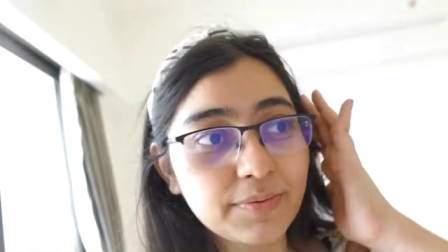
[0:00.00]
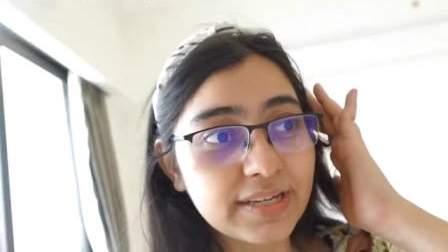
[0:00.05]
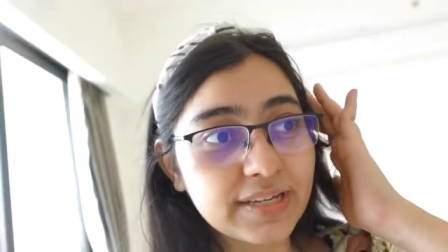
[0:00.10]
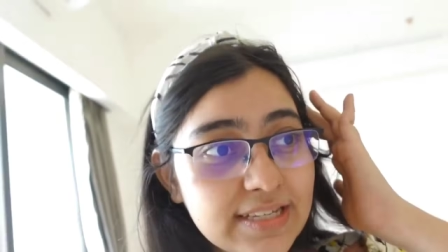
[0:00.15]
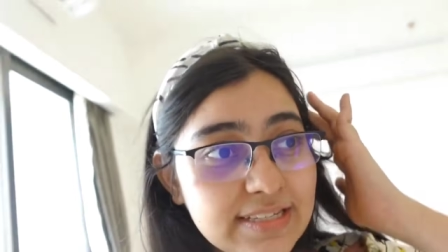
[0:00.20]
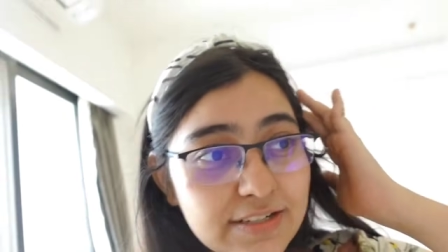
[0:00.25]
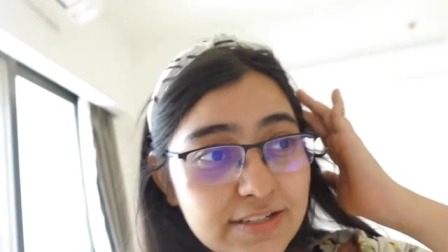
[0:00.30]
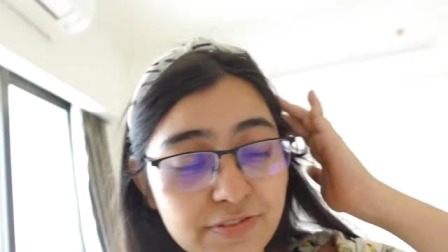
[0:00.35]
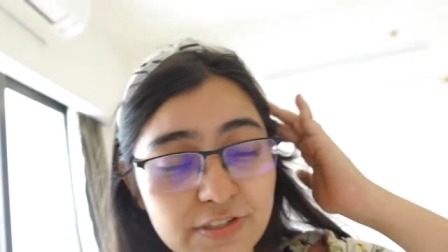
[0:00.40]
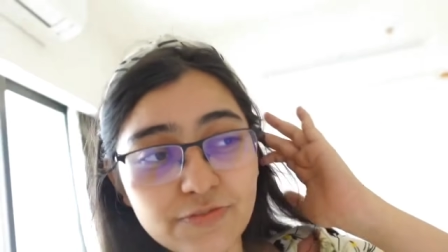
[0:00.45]

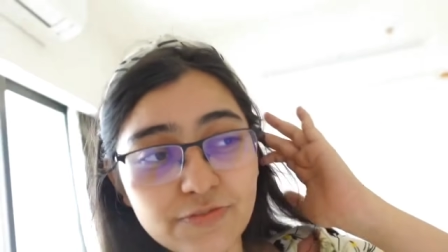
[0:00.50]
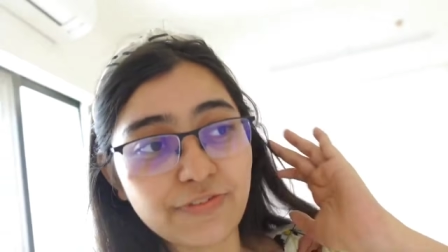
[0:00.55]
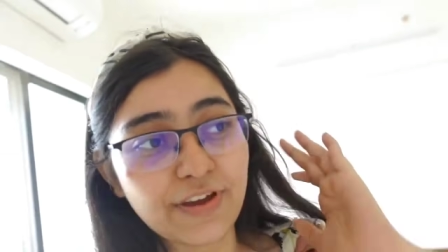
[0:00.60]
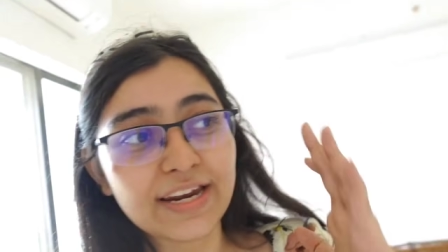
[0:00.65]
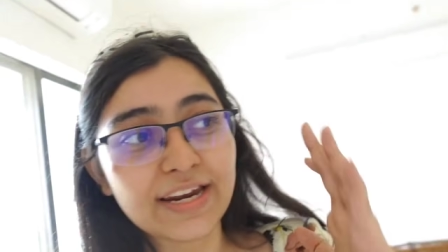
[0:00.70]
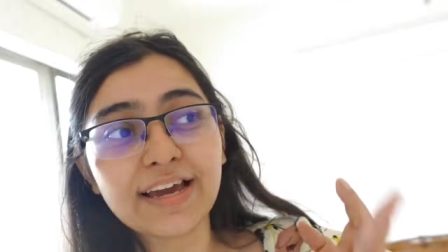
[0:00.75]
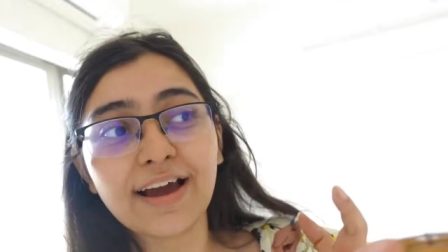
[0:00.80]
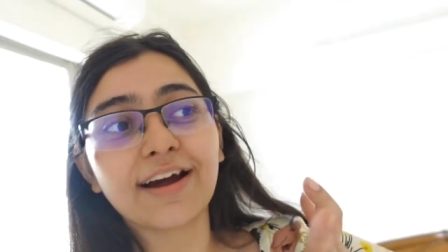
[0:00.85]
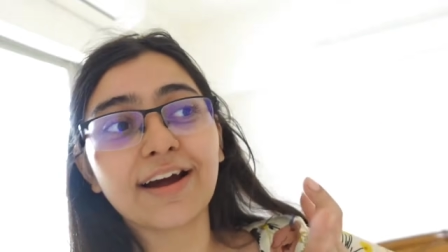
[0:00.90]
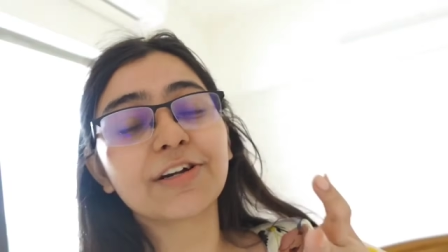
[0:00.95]
because it was
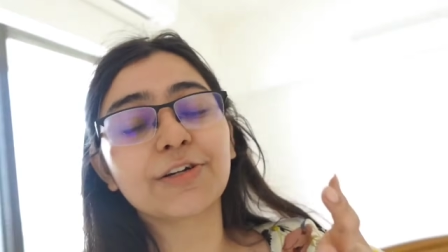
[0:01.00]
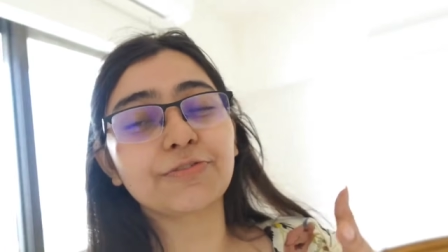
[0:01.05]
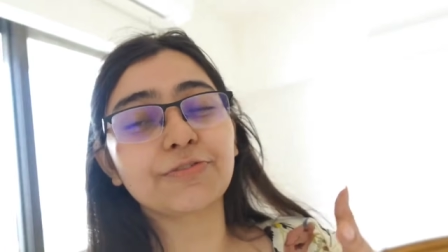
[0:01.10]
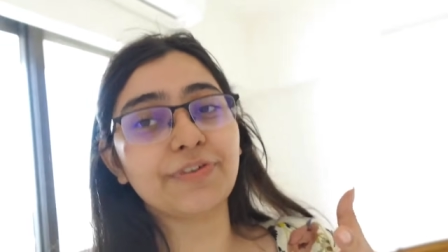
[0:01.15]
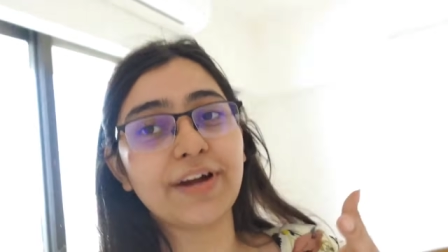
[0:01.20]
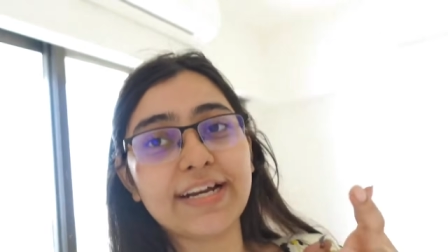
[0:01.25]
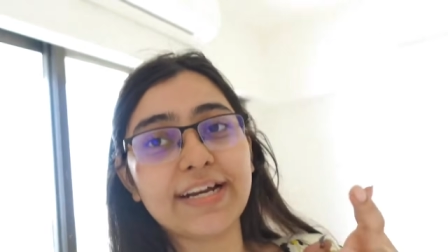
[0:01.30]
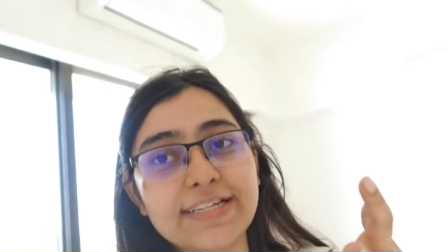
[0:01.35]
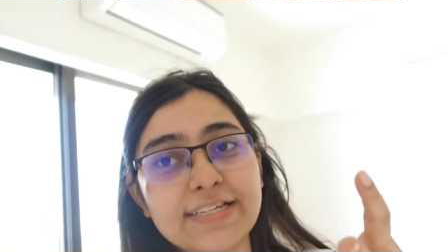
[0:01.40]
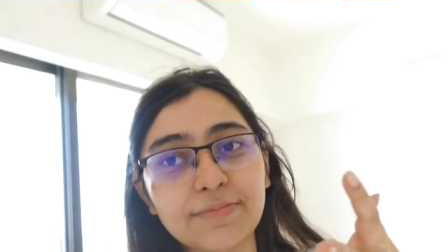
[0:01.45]
very hard to
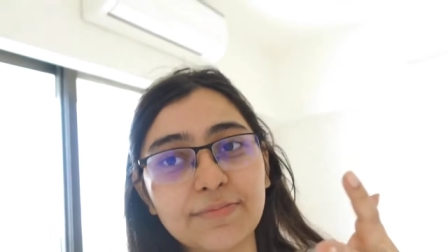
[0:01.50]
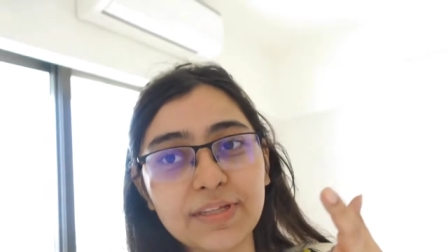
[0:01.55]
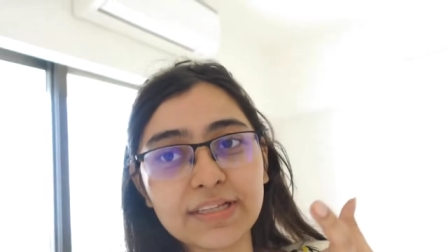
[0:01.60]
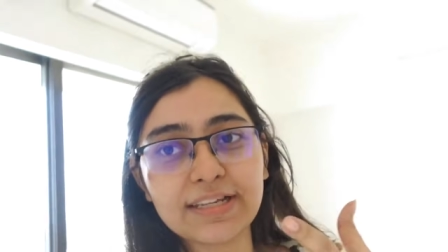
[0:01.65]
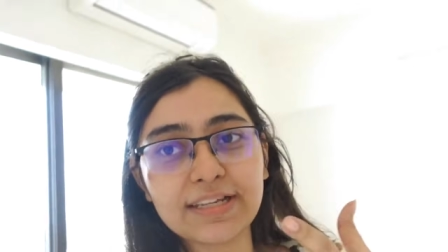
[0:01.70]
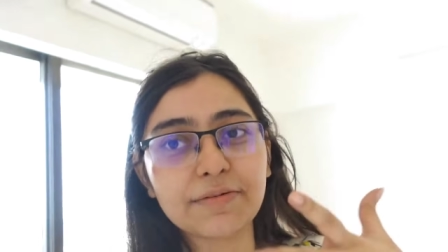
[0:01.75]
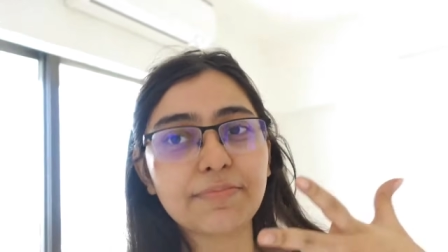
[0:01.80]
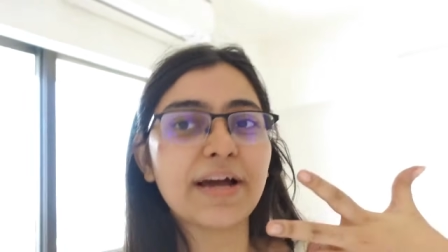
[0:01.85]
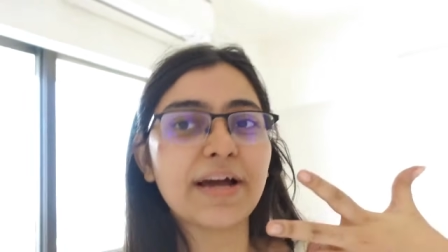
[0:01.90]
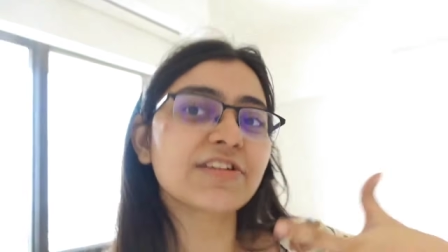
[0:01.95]
find
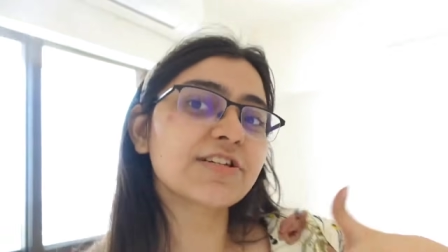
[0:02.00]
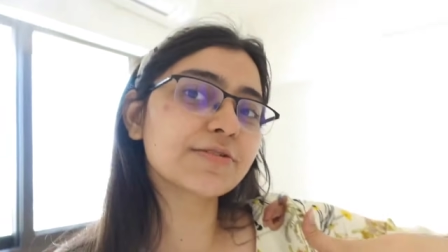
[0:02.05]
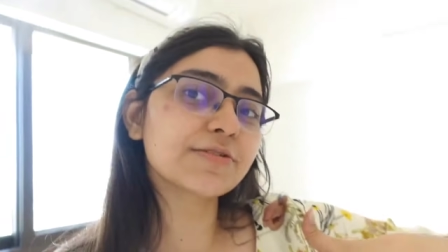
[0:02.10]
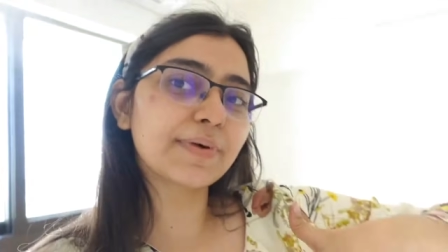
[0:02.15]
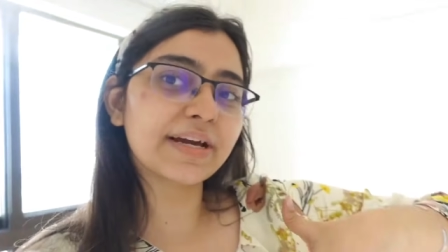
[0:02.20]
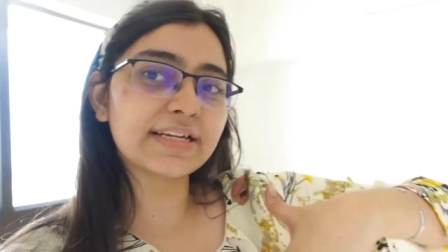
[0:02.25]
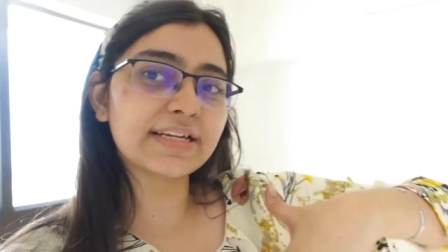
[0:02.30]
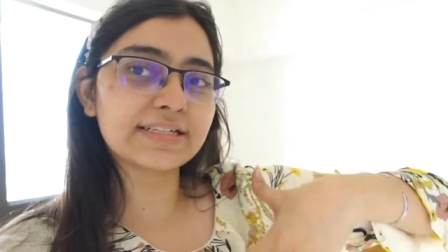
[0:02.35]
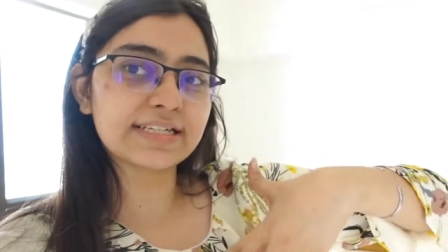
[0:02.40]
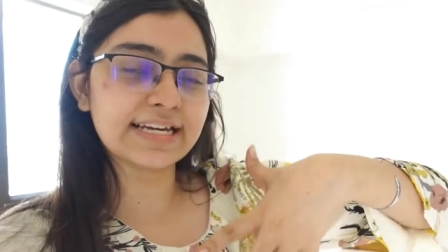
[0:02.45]
something that matches
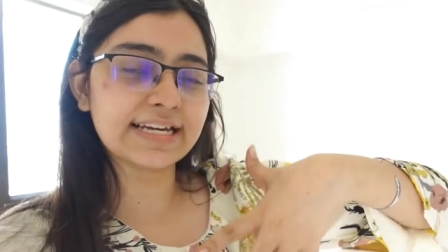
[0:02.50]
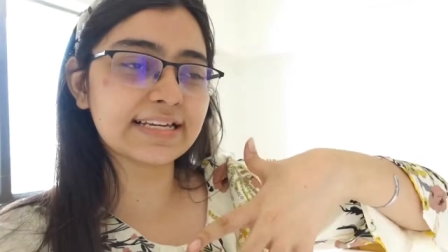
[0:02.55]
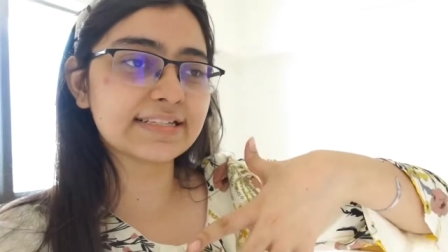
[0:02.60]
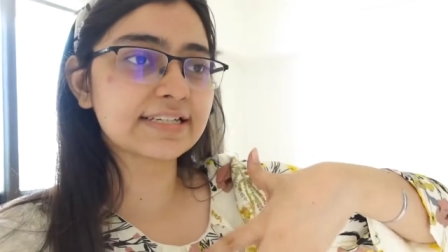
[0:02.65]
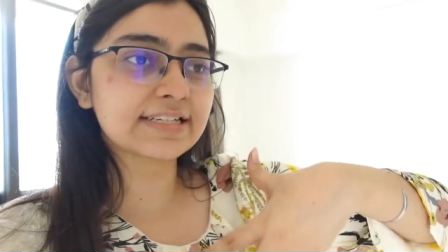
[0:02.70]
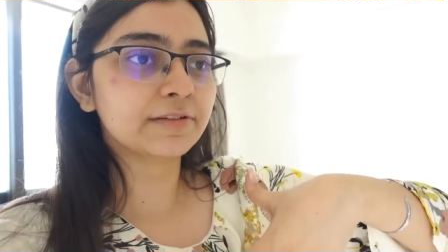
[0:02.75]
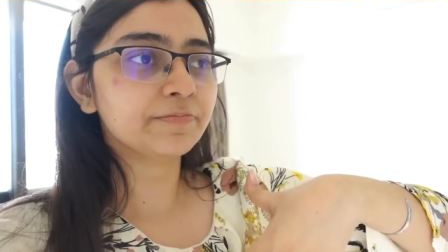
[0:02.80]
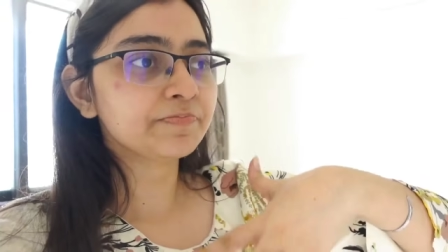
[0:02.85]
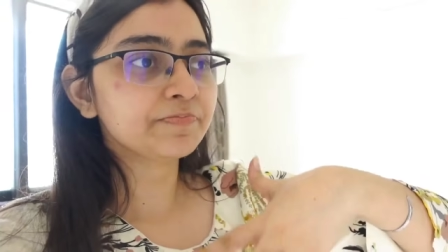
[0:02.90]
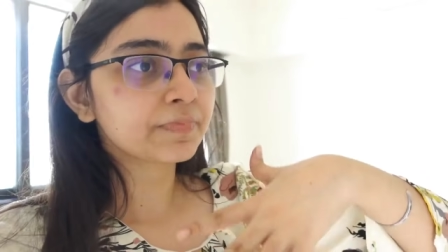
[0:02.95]
my
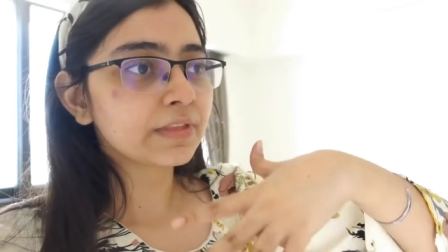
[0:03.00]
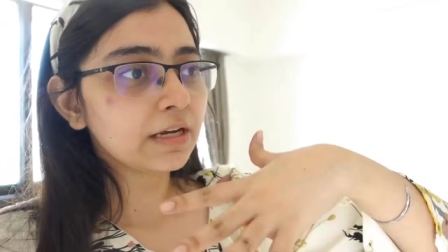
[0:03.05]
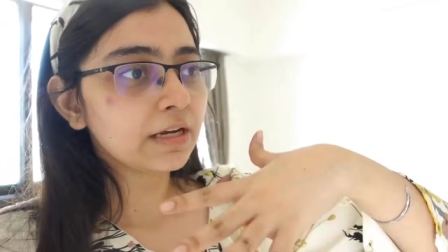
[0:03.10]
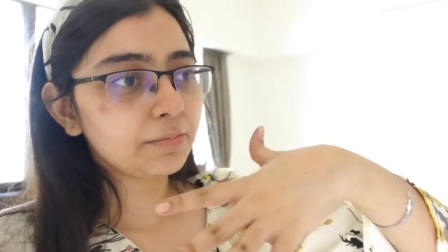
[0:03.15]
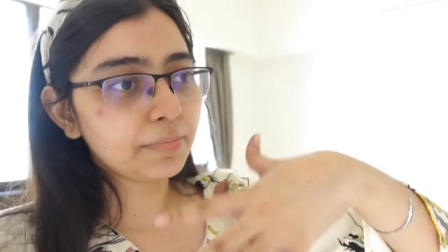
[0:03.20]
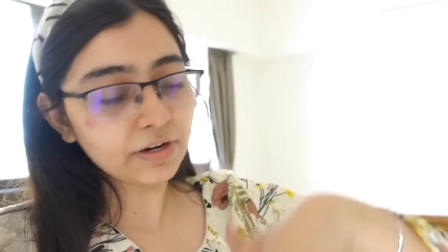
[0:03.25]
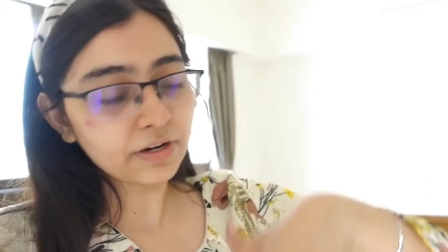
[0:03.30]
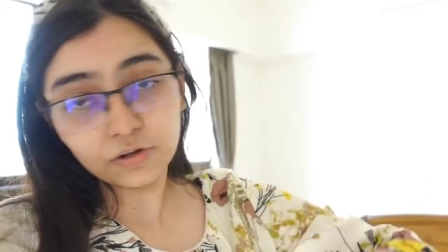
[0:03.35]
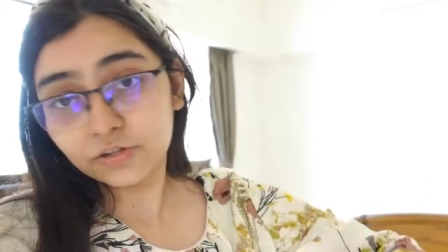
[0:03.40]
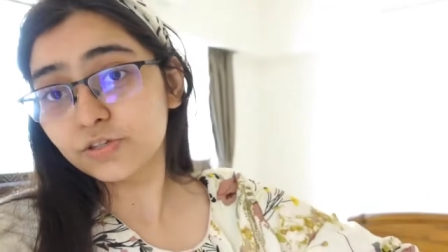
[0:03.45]
taste
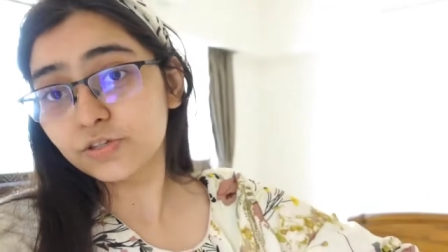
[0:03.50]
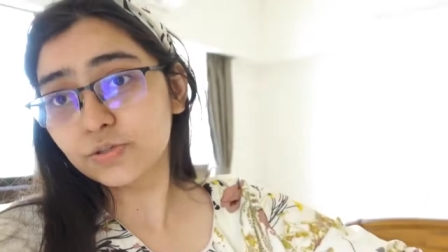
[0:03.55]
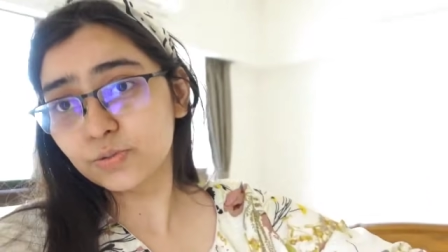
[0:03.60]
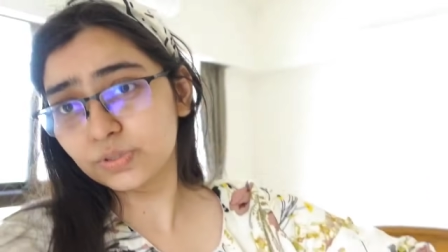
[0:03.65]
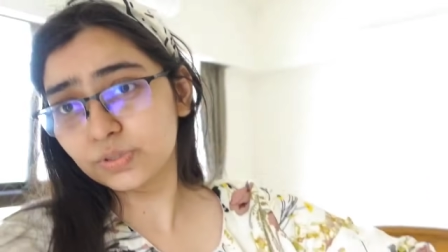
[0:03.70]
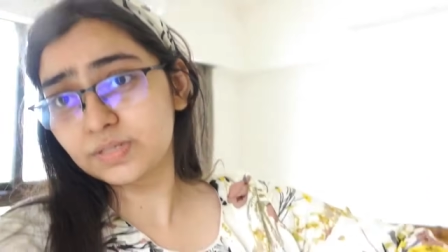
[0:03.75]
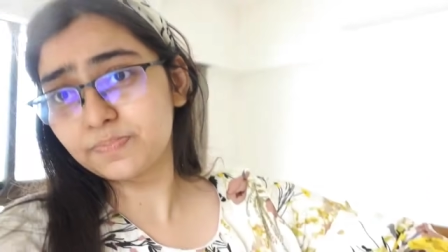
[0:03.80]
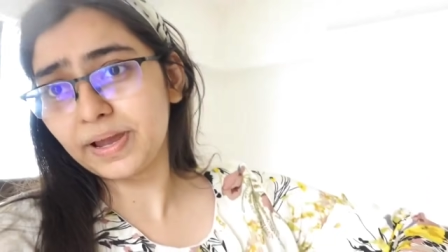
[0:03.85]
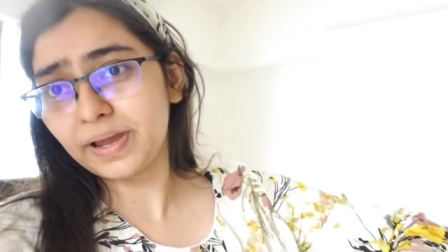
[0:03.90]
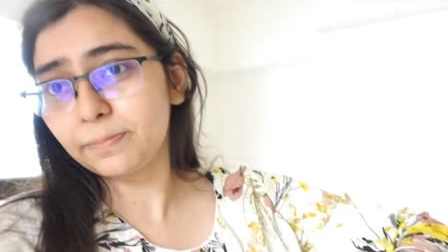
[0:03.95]
but also
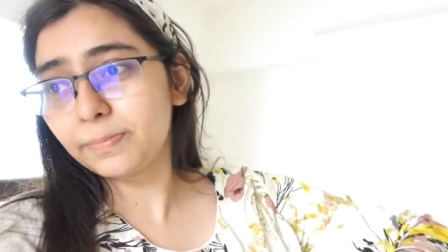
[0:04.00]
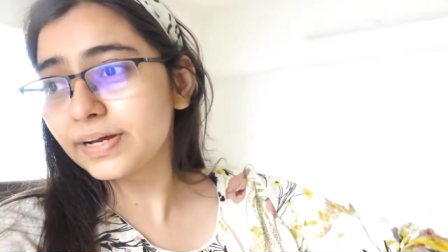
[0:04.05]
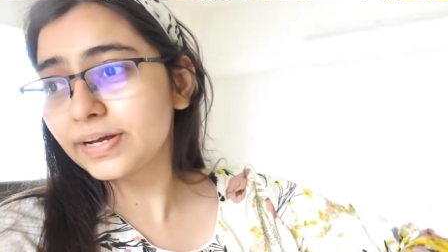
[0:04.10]
suits my